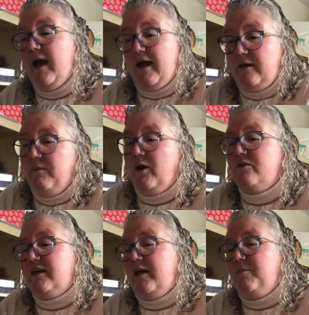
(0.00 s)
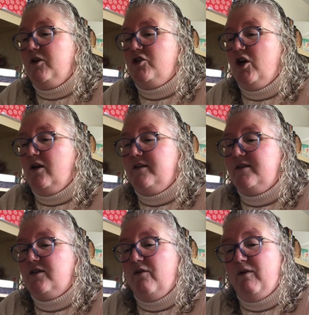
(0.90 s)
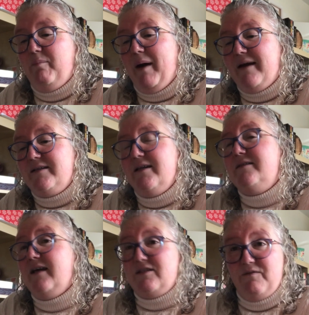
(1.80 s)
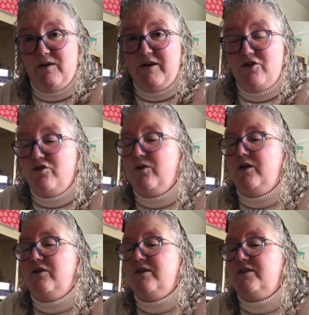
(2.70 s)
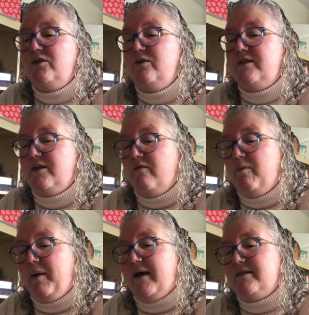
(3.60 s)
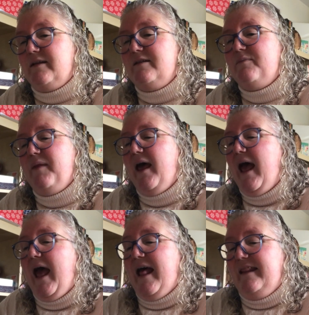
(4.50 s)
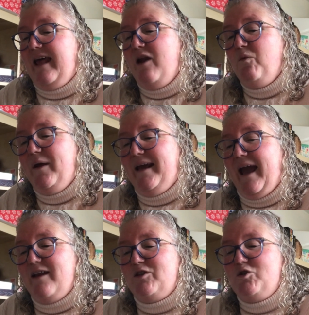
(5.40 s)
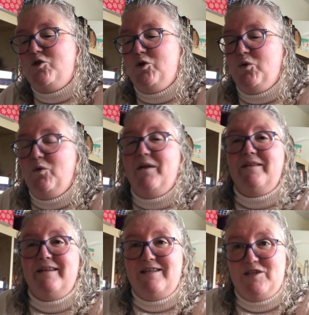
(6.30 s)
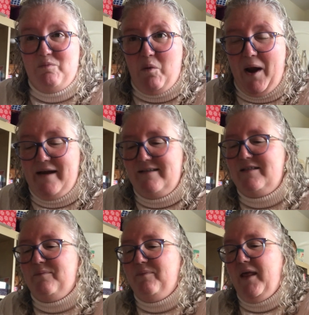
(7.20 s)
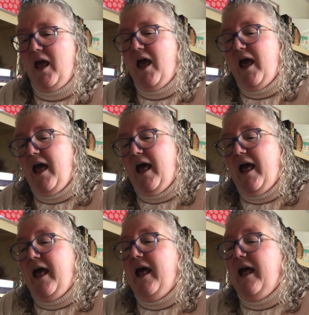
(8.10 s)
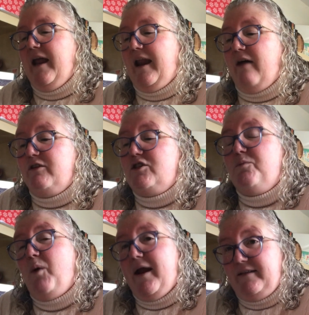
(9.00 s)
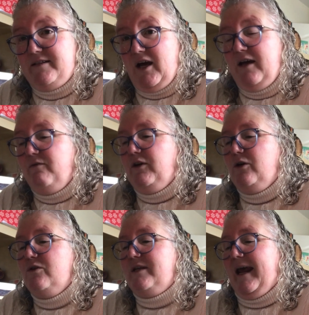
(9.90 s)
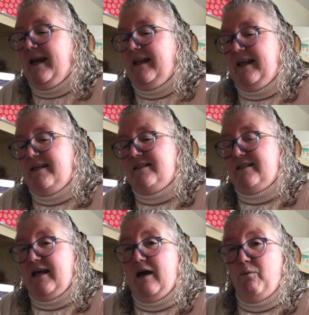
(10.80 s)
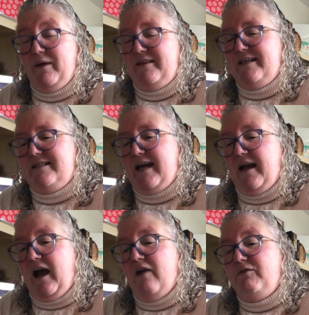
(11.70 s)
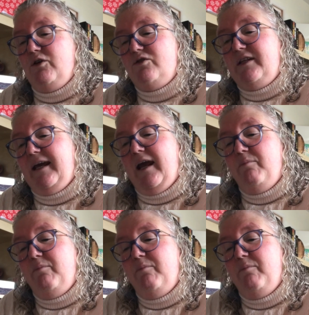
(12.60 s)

And then we go to keeping a journal and discovering patterns. That's very true. You just do discover patterns. Then we get to the spreads. Now, the spread that I have used in this with this deck, I've used the